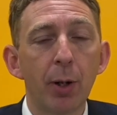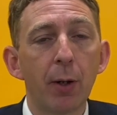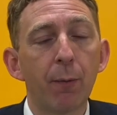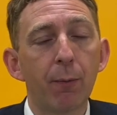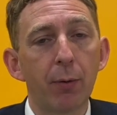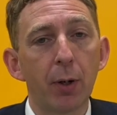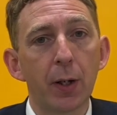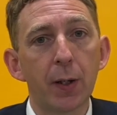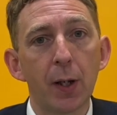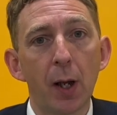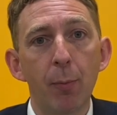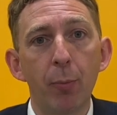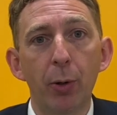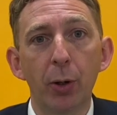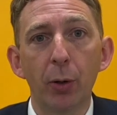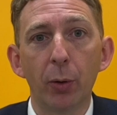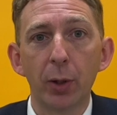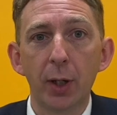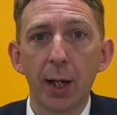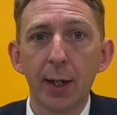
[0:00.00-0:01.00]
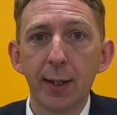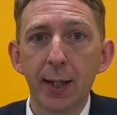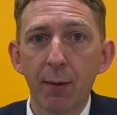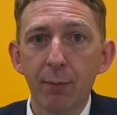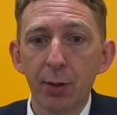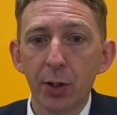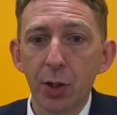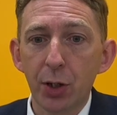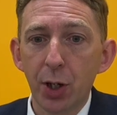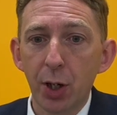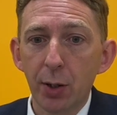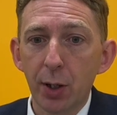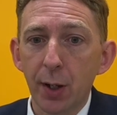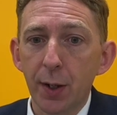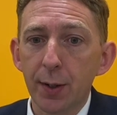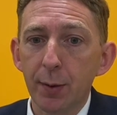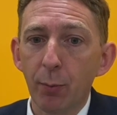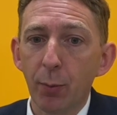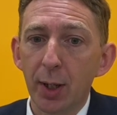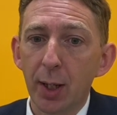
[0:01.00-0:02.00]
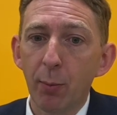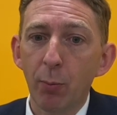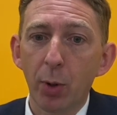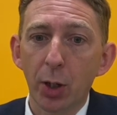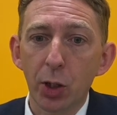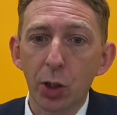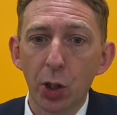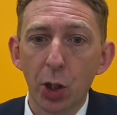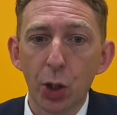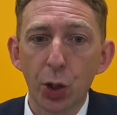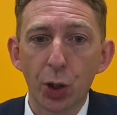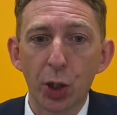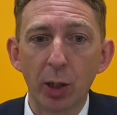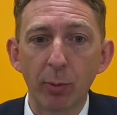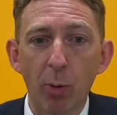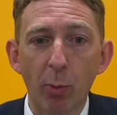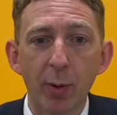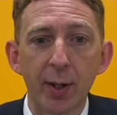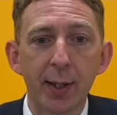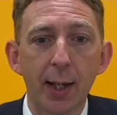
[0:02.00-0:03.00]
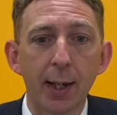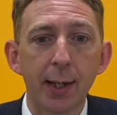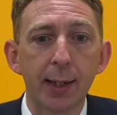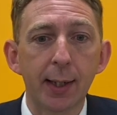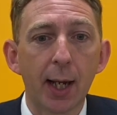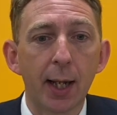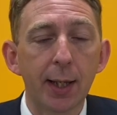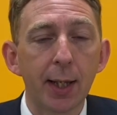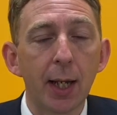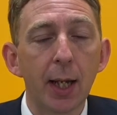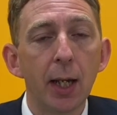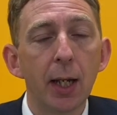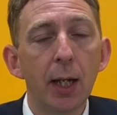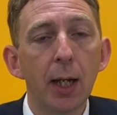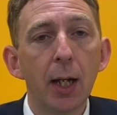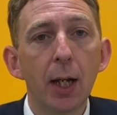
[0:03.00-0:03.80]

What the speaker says: For example, all Year 7 students within one tutor group will be sat together.